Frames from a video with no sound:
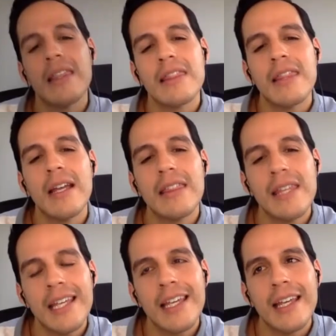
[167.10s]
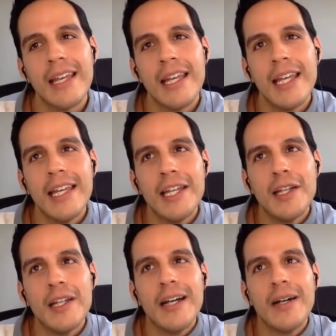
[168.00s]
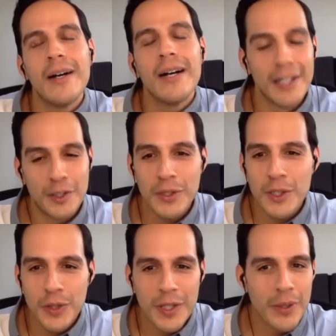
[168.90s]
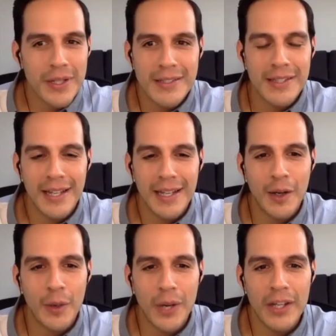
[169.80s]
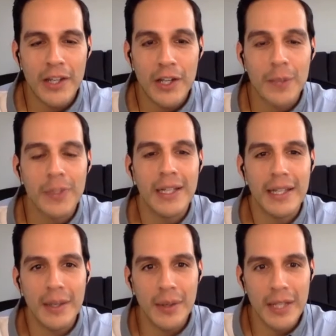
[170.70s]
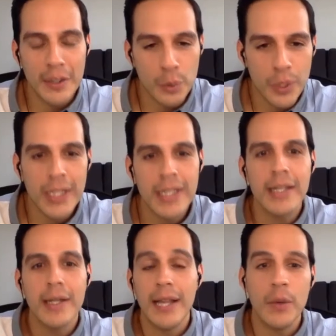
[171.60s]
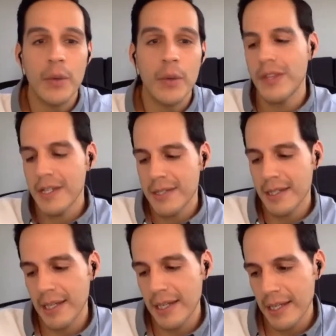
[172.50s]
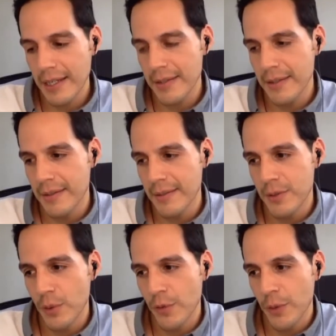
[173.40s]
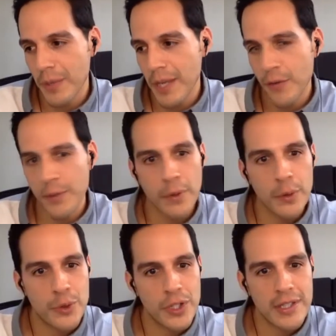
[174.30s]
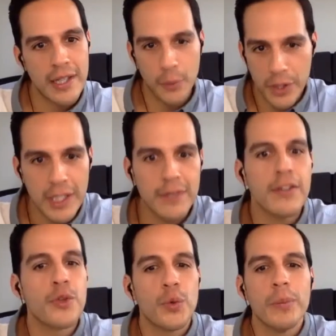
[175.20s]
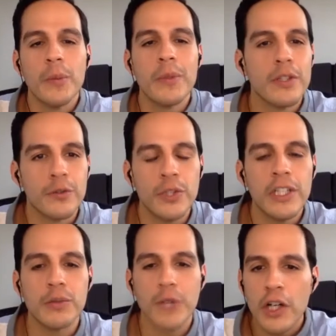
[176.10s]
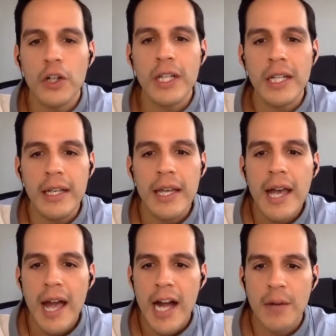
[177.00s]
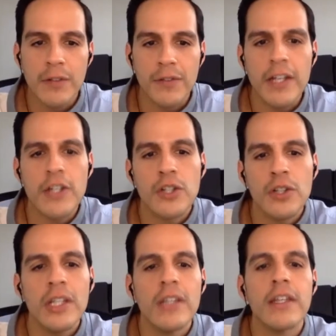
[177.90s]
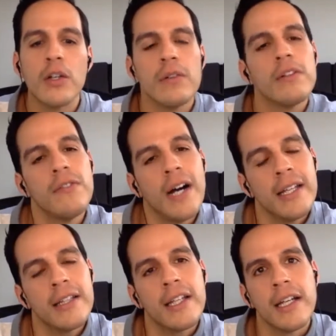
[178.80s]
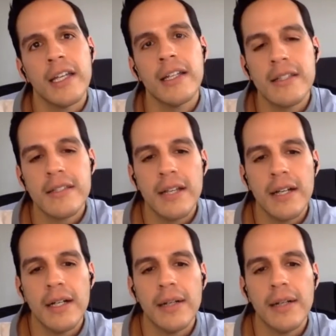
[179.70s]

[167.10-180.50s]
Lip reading: I think 2020 was quite a year, but like it really, like one of the things that like stuck for me out the most is like we're living through a moment of really reckoning and reflection in the global fight against